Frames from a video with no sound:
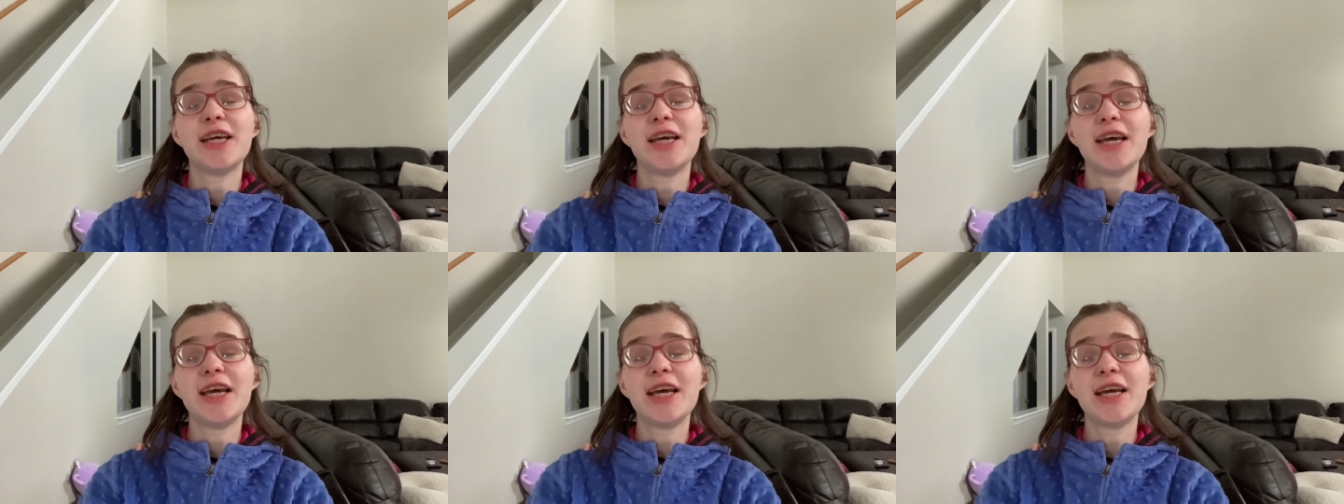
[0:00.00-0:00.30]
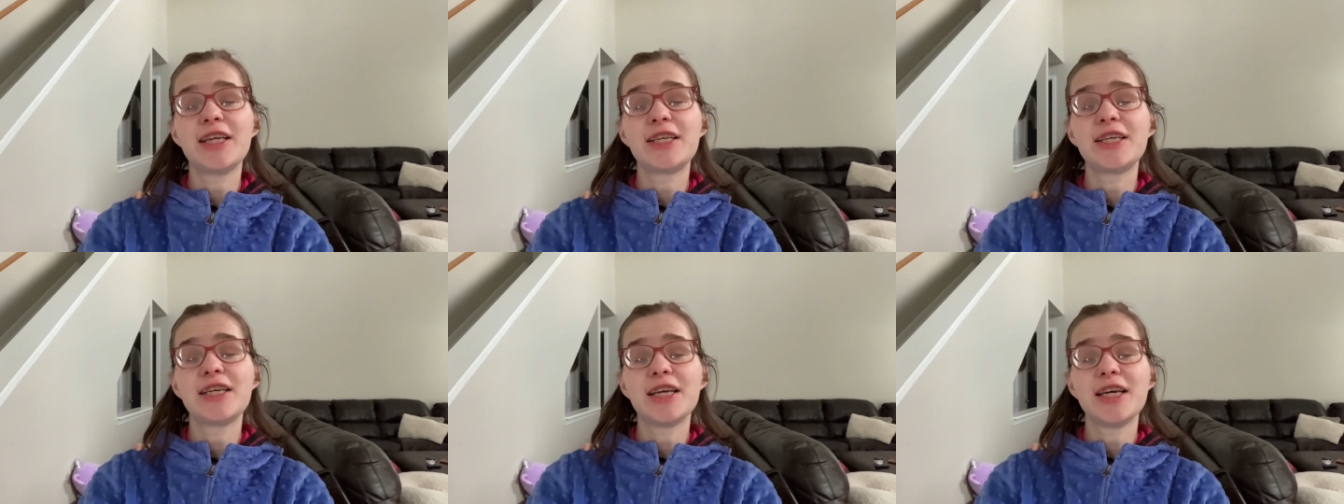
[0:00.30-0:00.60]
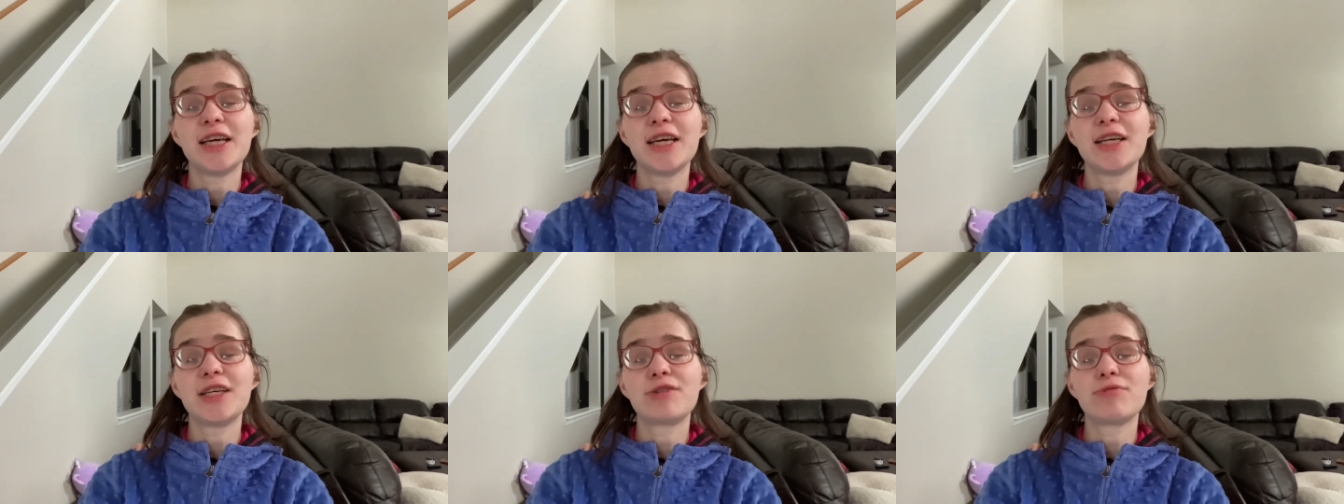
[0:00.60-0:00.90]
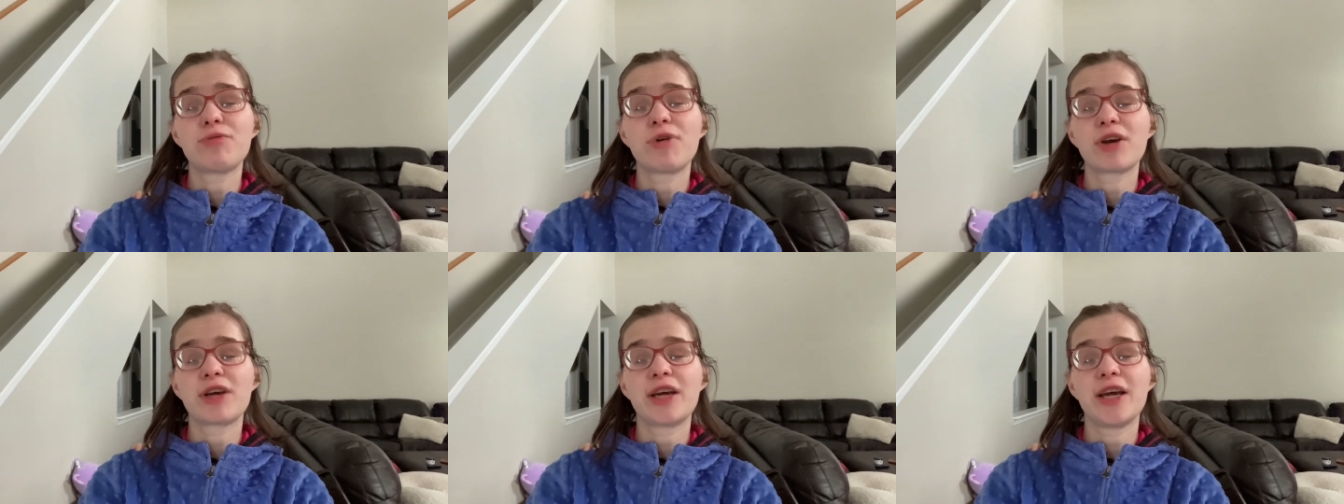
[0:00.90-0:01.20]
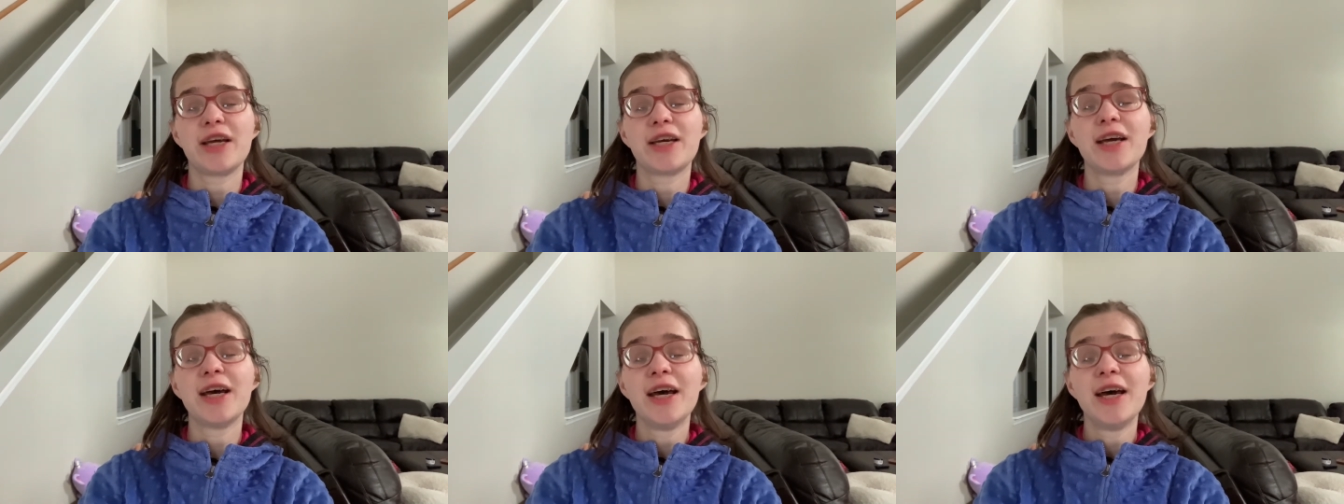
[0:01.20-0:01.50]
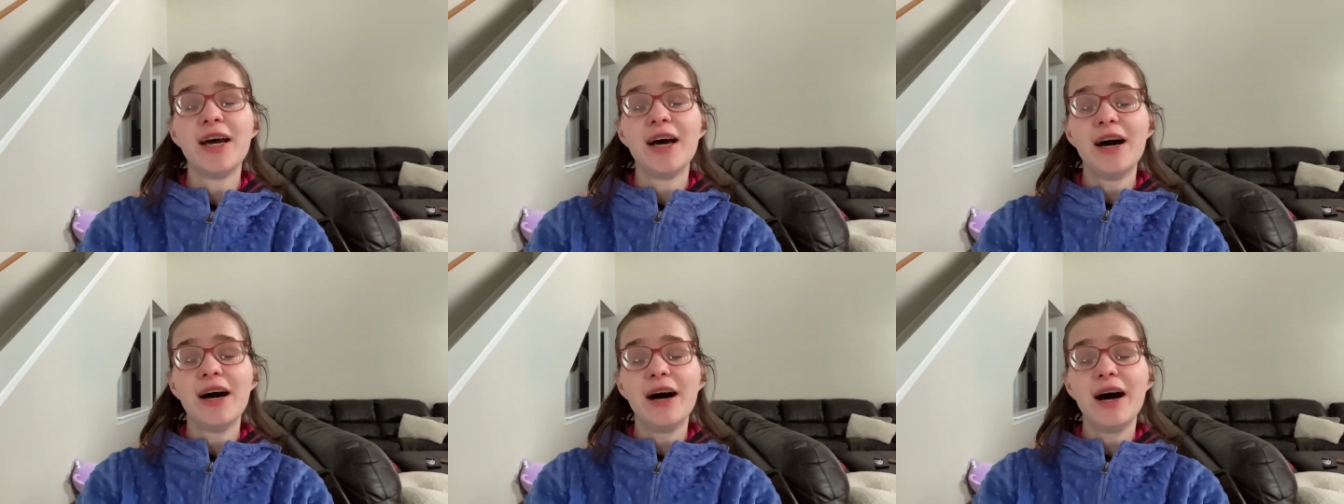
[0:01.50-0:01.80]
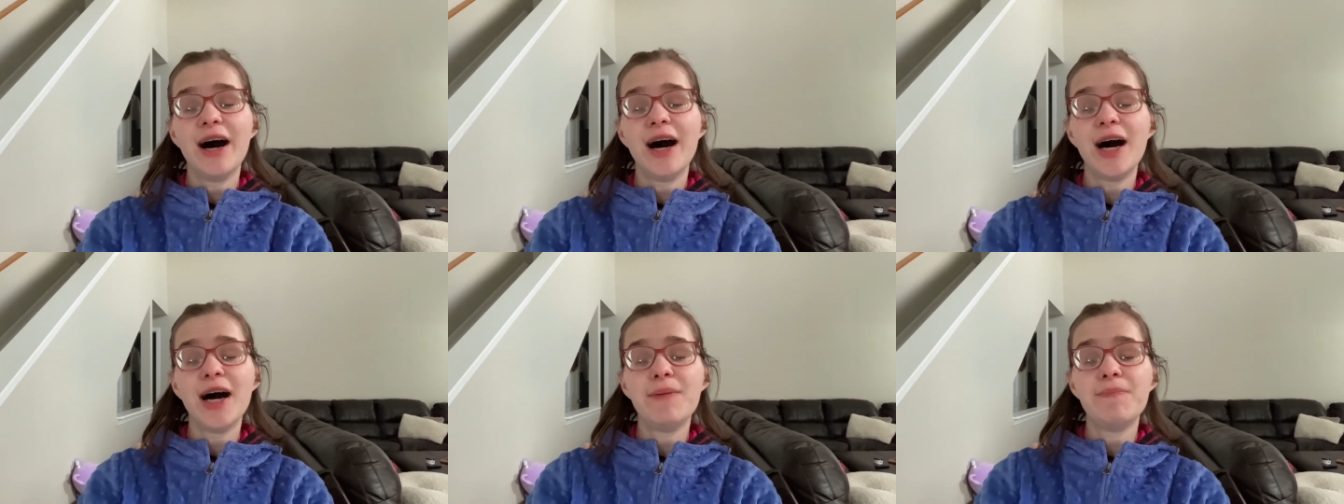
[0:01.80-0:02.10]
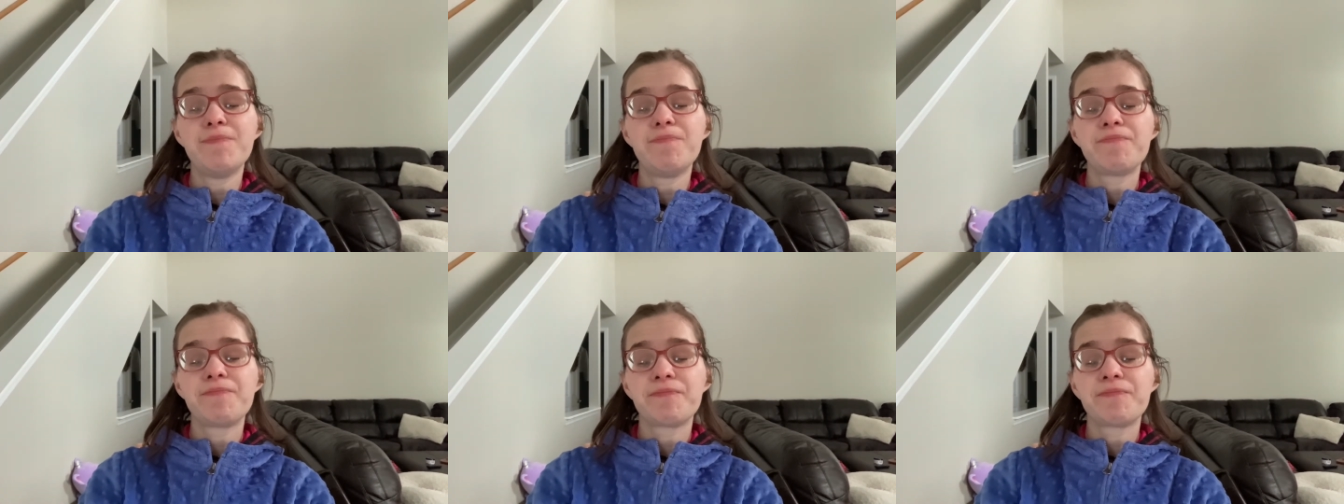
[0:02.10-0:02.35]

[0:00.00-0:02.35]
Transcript: it is working. You